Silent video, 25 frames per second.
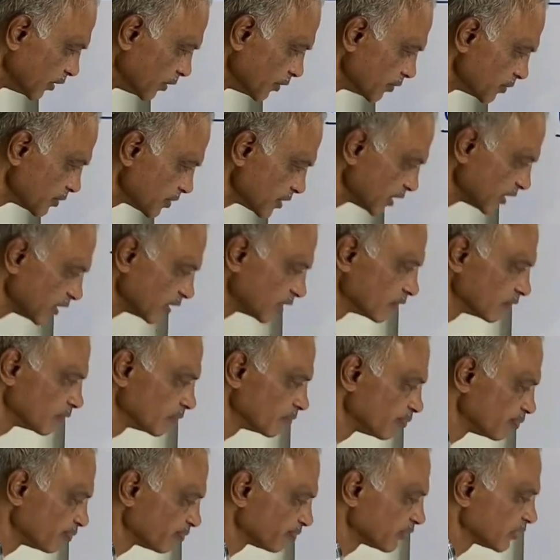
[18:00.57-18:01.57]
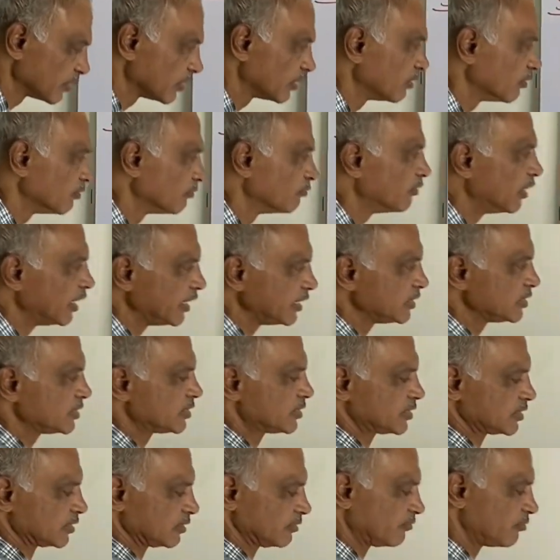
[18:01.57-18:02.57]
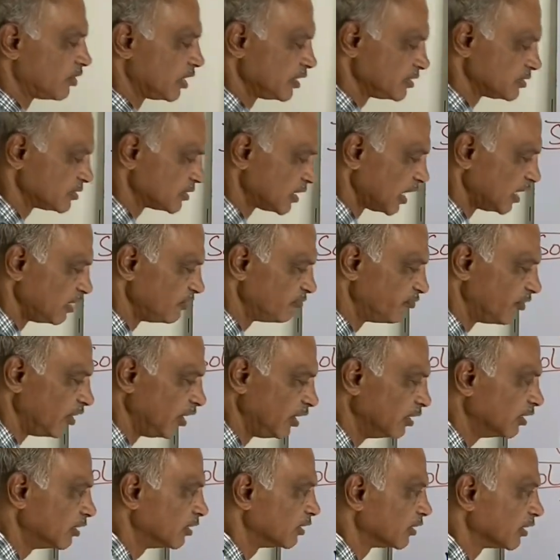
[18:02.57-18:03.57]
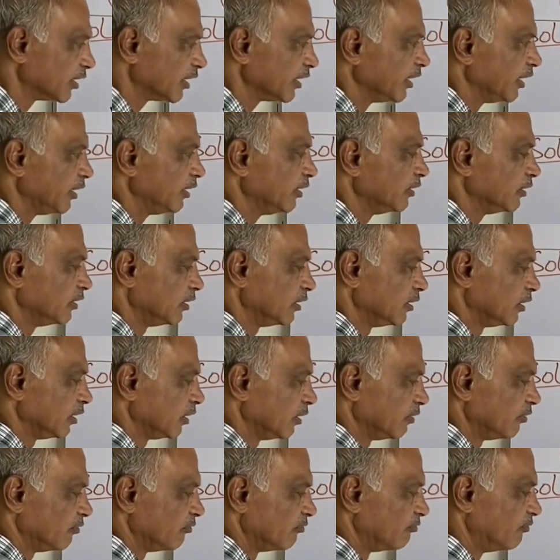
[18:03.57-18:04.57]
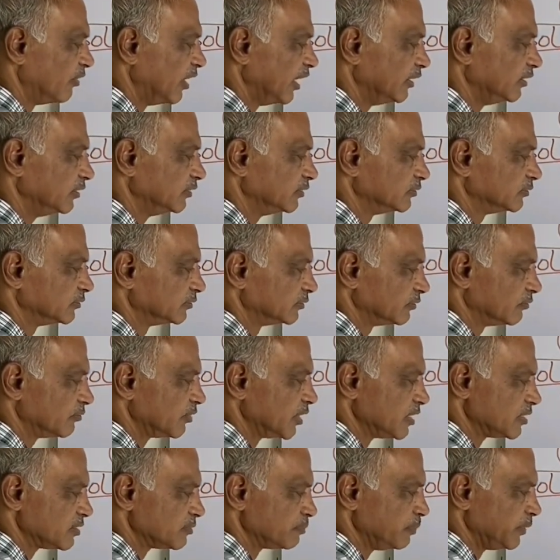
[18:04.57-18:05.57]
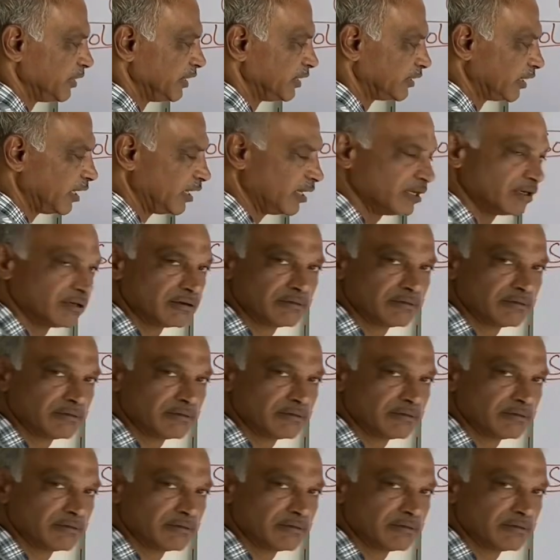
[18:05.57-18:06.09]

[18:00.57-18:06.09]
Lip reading: See, what is alpha here? 1. What is beta?